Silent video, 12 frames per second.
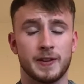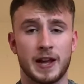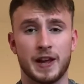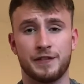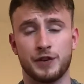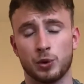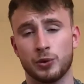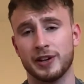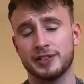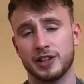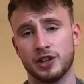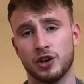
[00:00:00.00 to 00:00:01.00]
If you're
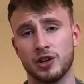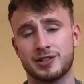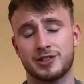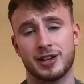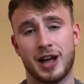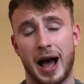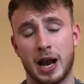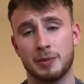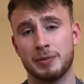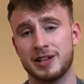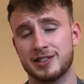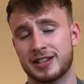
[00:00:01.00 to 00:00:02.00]
into nuts,
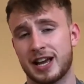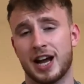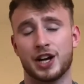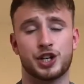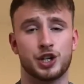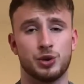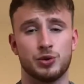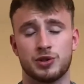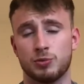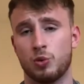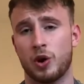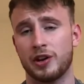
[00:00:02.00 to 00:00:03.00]
almonds, cashews
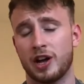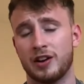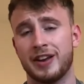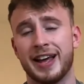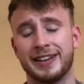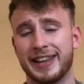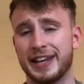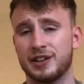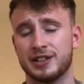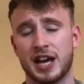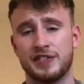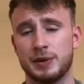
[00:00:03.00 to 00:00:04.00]
and whatnot, they
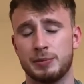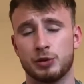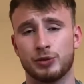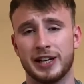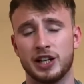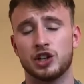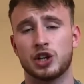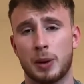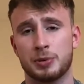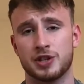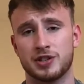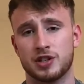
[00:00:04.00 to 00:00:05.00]
could definitely be really good
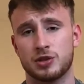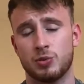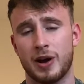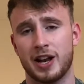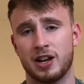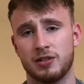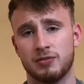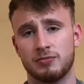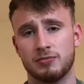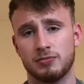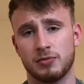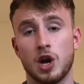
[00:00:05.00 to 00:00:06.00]
options as well.
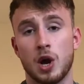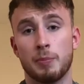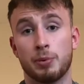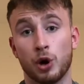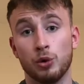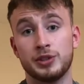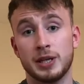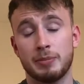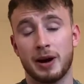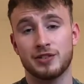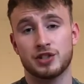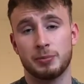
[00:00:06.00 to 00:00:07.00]
Protein
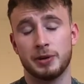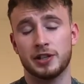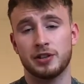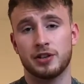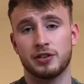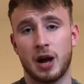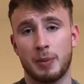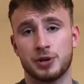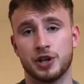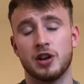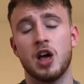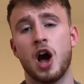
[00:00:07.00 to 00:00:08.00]
bars could be another
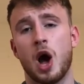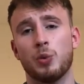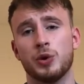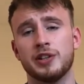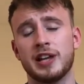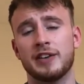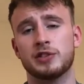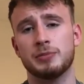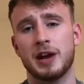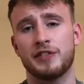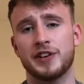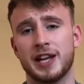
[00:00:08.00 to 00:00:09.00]
option. I wouldn't have them
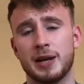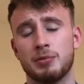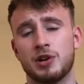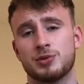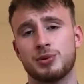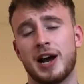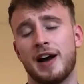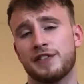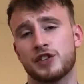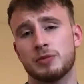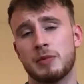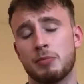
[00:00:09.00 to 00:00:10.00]
every day because we have
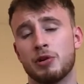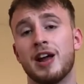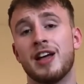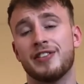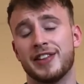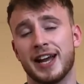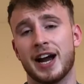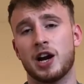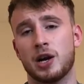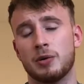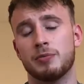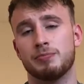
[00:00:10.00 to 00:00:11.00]
to remember they
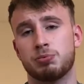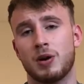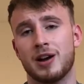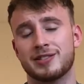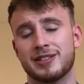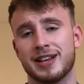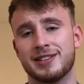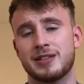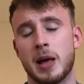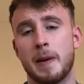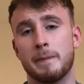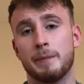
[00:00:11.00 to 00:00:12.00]
are
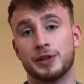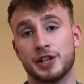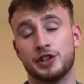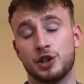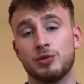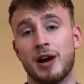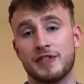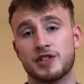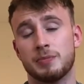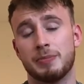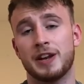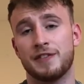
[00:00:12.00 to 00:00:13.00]
processed, but they do have
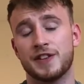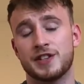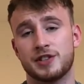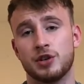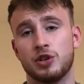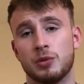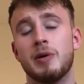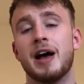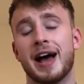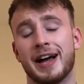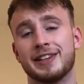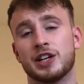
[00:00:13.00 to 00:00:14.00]
some benefits to them
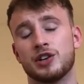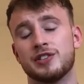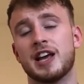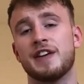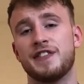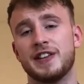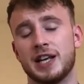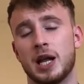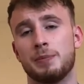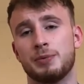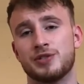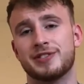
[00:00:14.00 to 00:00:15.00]
and they could definitely
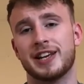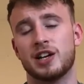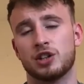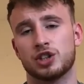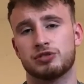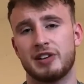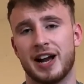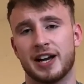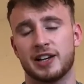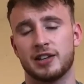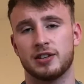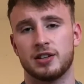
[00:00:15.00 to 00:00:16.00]
help you stay on track.